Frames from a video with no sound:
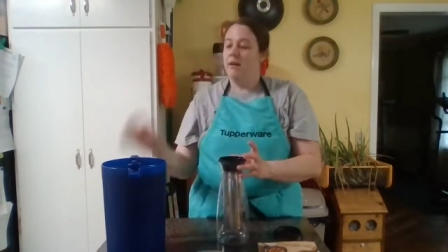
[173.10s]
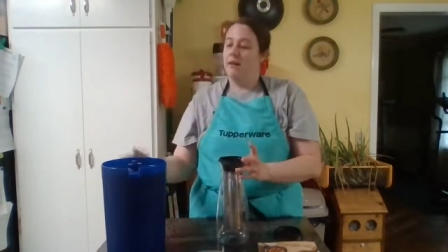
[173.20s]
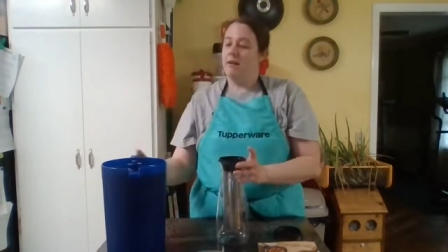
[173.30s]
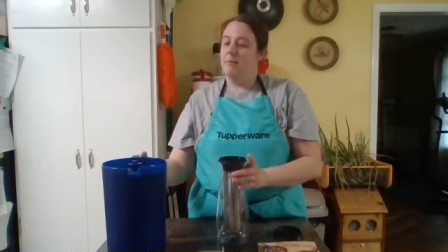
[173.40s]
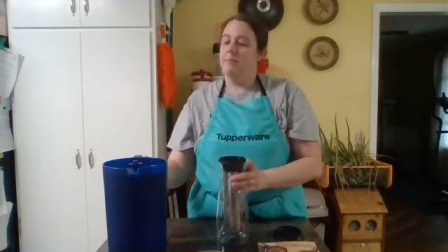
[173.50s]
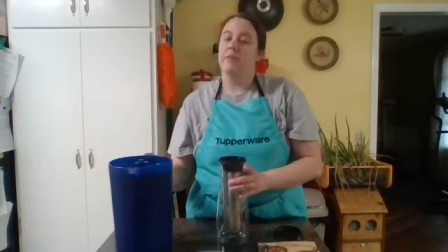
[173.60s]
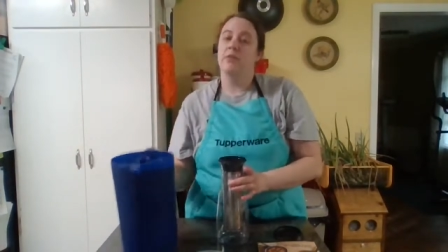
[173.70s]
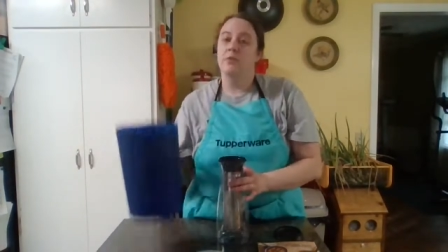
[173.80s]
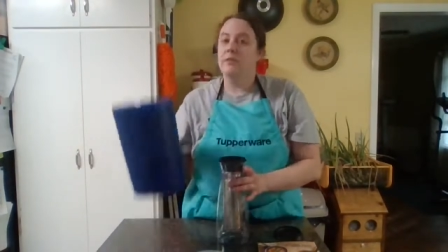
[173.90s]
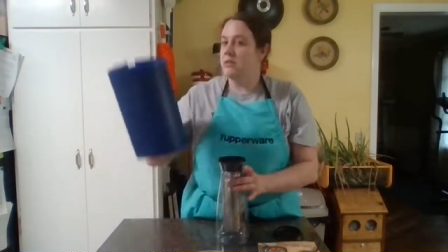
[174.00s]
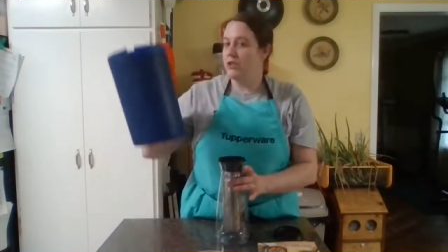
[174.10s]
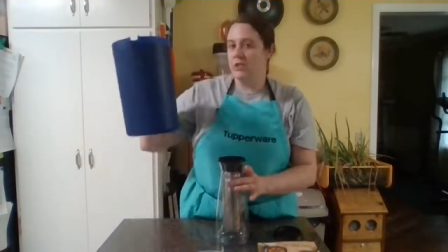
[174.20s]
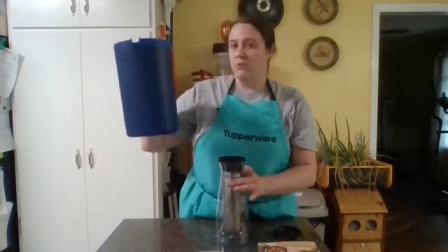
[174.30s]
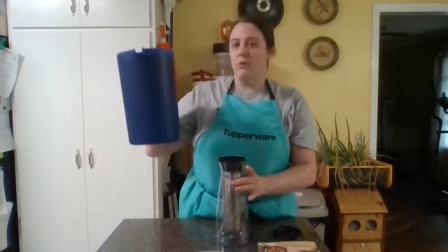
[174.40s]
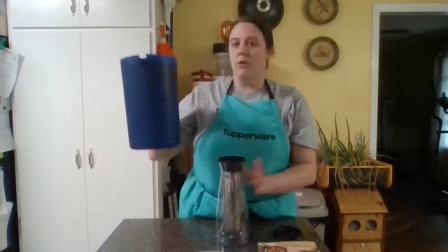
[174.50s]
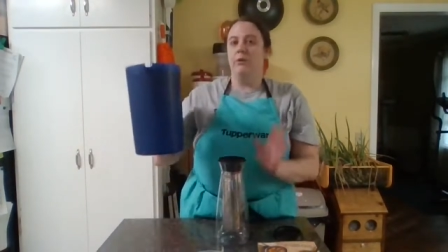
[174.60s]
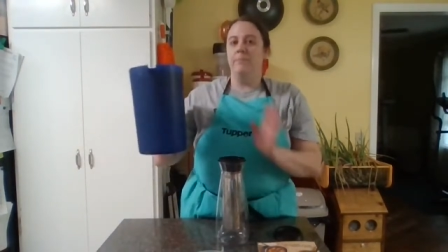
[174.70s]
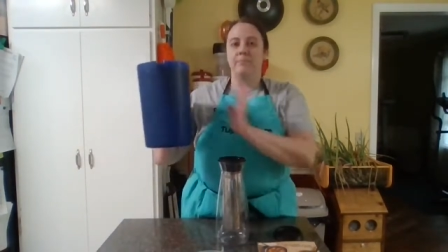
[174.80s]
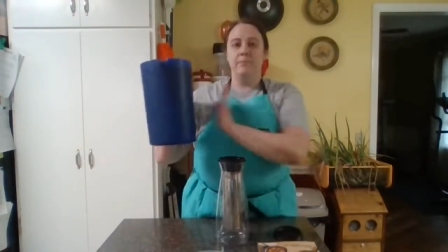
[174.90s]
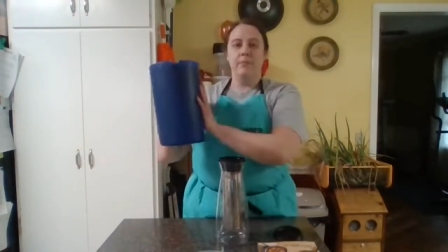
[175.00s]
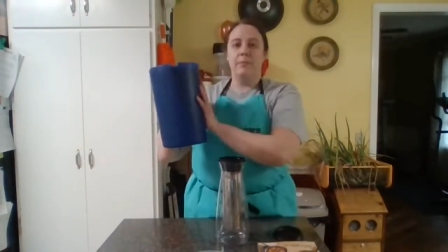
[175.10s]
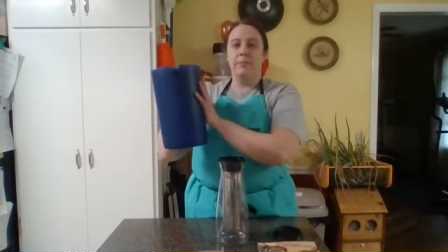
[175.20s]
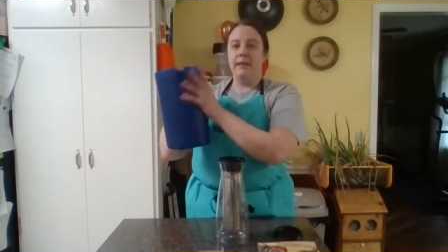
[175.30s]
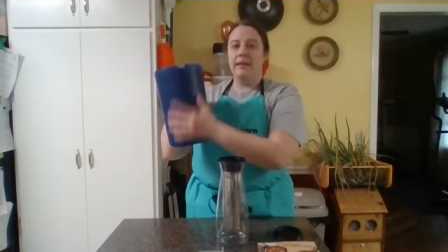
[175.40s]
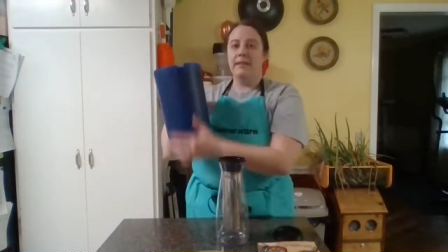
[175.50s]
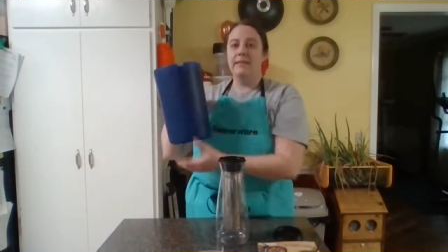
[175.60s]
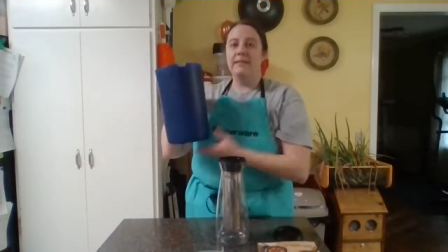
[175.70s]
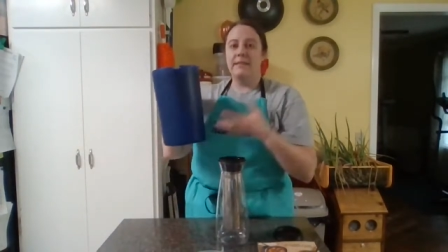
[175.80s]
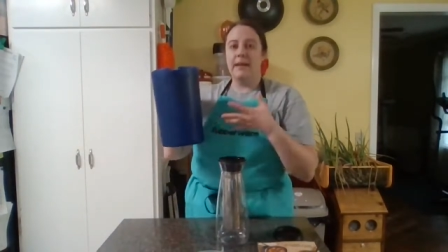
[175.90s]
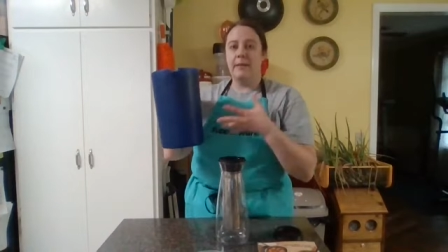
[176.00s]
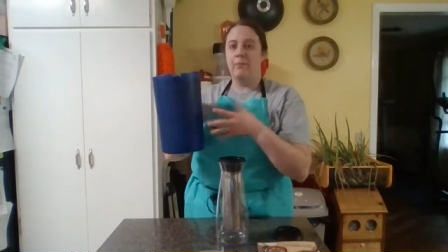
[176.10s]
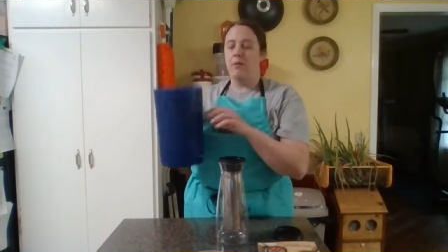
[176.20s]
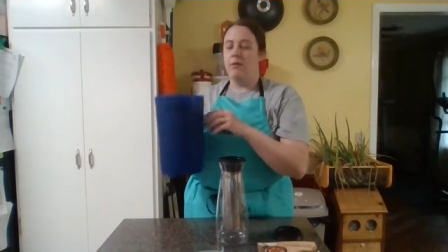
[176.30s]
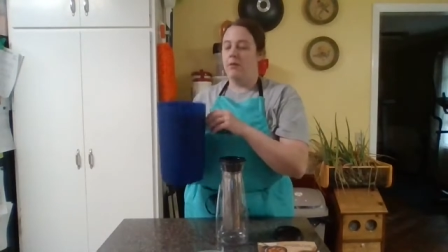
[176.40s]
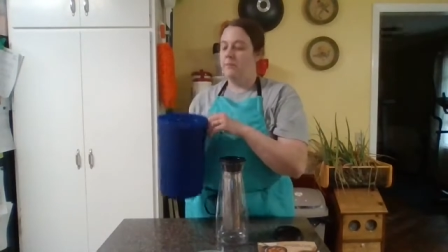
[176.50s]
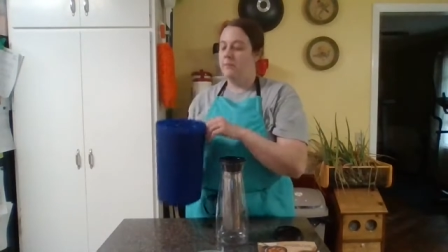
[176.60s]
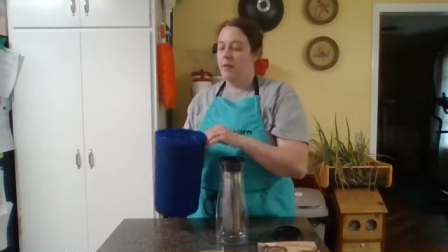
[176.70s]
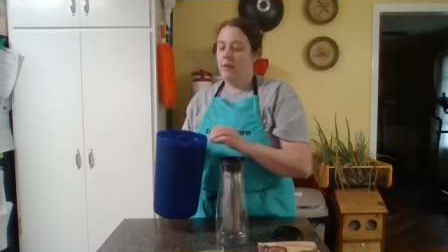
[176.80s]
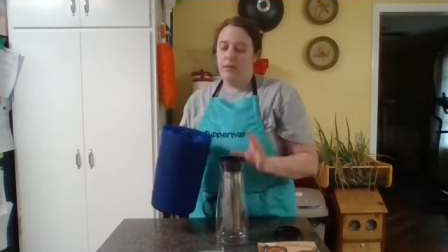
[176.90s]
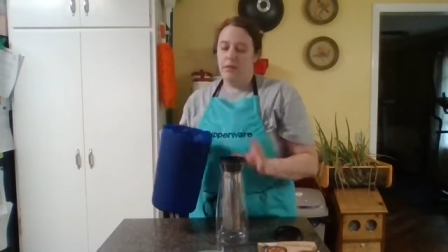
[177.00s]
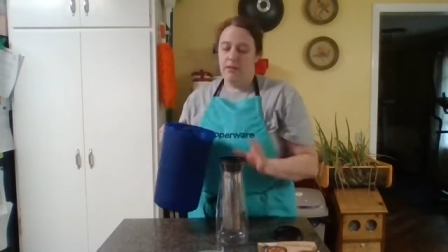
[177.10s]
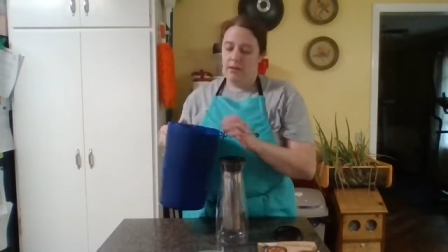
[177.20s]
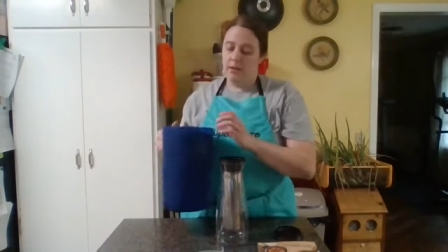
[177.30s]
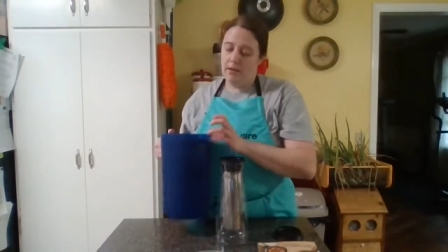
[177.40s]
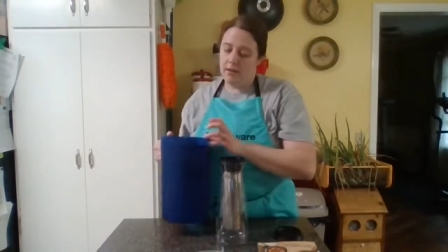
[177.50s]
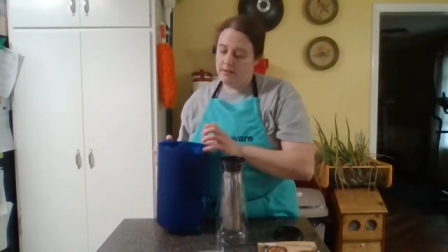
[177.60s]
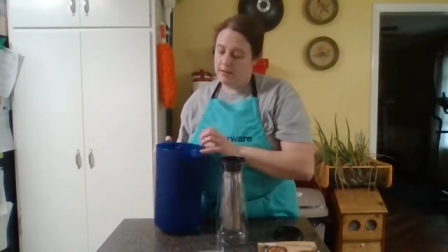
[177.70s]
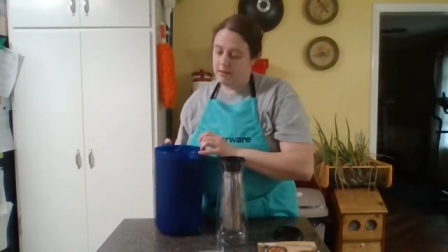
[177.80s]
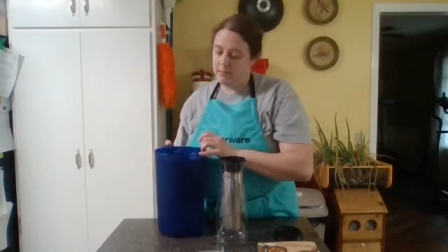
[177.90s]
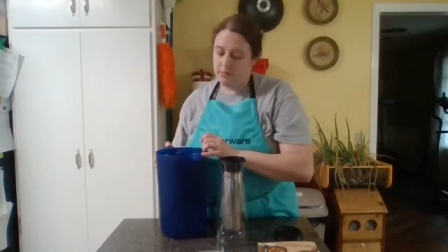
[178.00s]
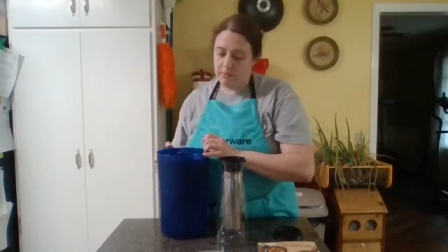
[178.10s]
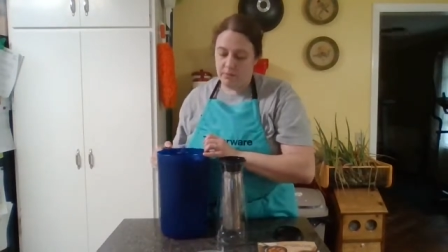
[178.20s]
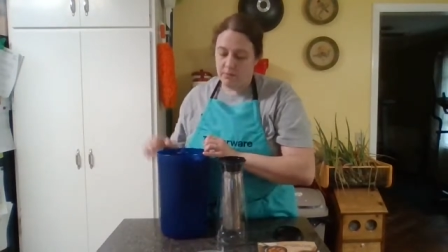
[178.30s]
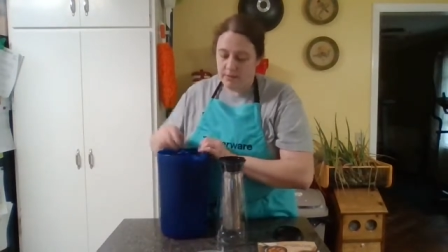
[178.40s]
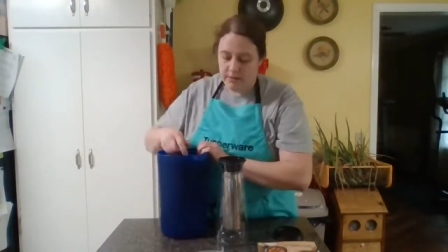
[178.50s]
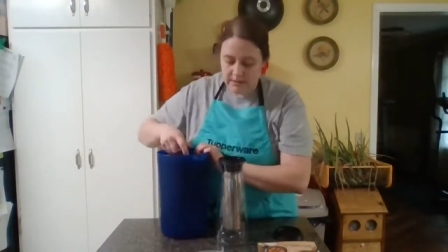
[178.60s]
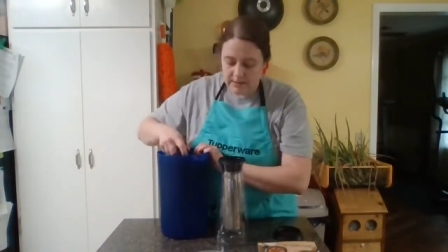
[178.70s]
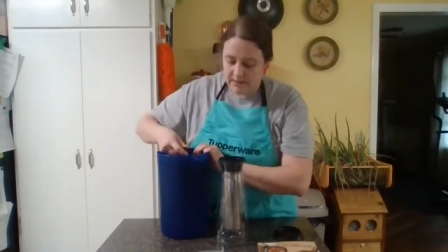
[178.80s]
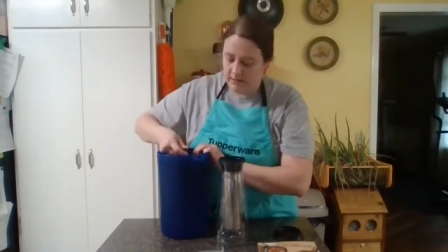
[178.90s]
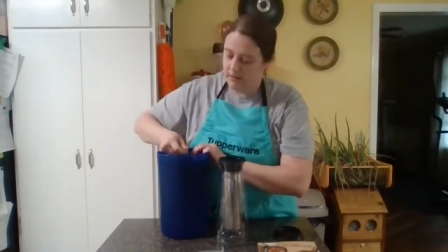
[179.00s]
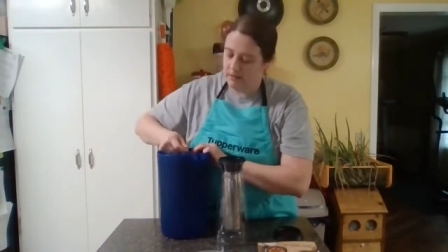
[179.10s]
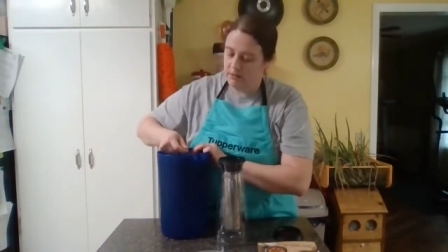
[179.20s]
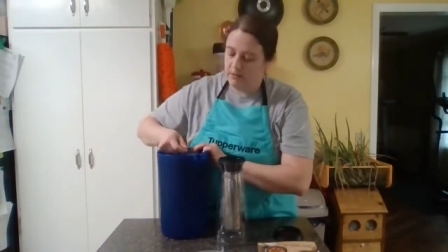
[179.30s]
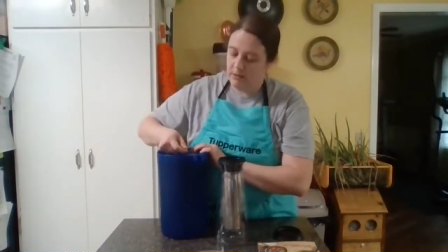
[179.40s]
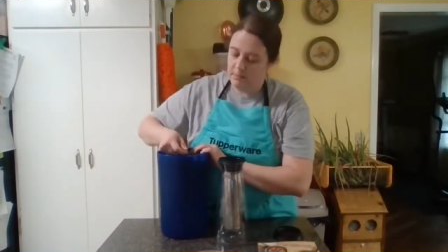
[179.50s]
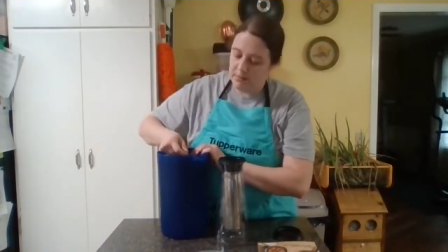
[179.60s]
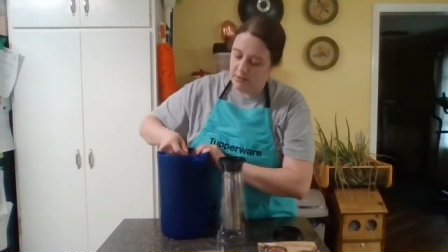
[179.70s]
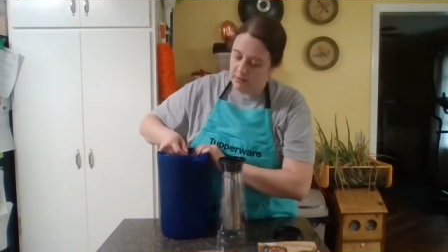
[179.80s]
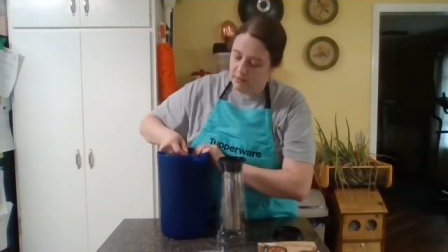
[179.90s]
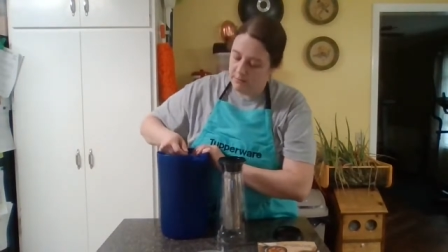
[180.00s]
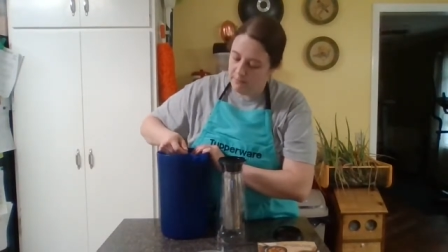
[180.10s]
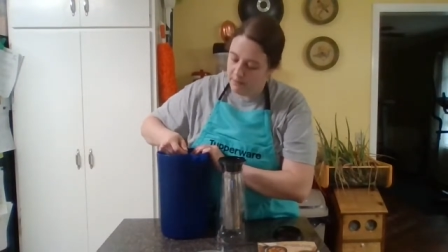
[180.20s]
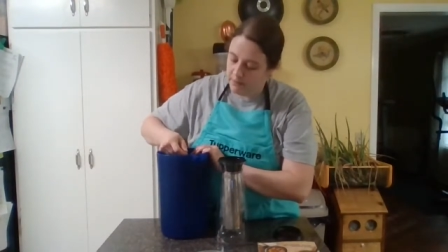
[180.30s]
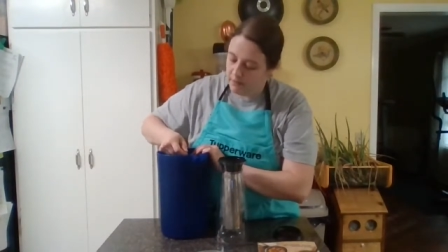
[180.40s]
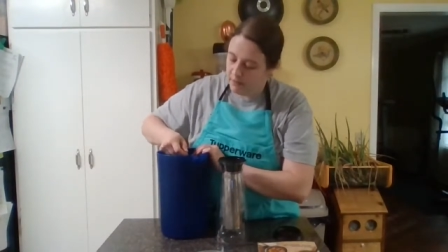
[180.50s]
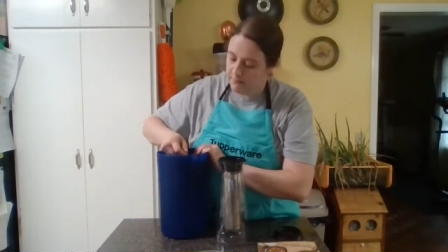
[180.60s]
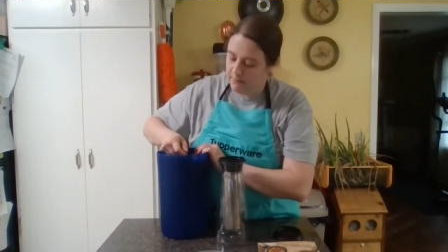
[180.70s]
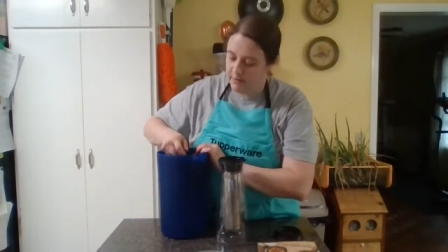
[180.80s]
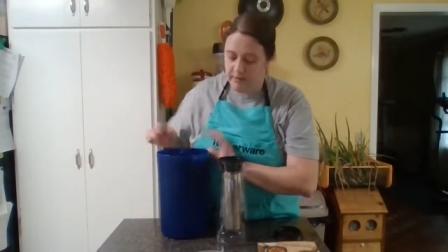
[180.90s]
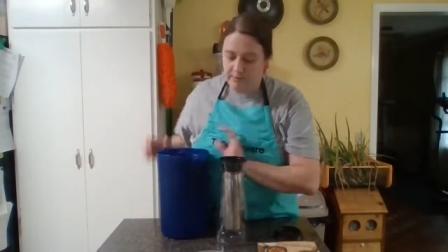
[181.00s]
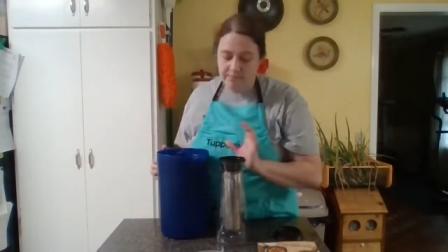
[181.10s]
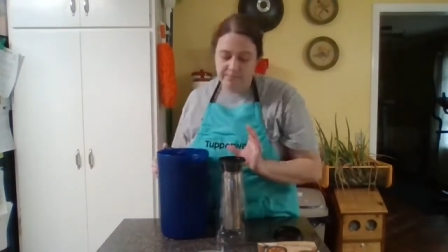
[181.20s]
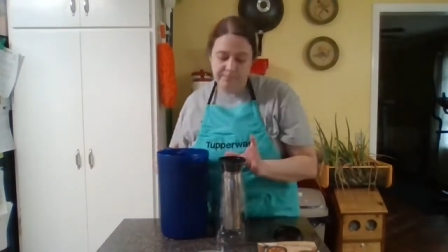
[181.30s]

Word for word: Um, so this is just water, plain tap water. And I'm going to pour this on top of the coffee now.